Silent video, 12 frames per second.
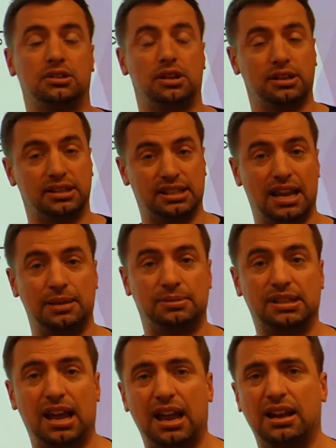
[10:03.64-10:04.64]
on the same
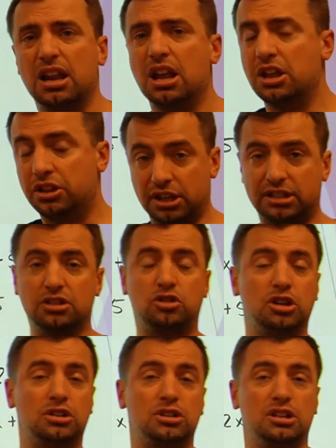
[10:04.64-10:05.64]
side. This
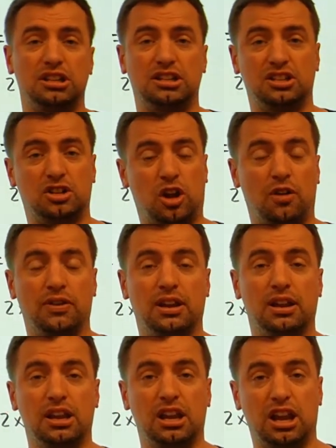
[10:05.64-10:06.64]
is solving
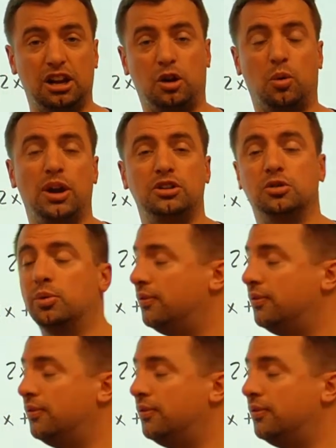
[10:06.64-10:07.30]
an equation with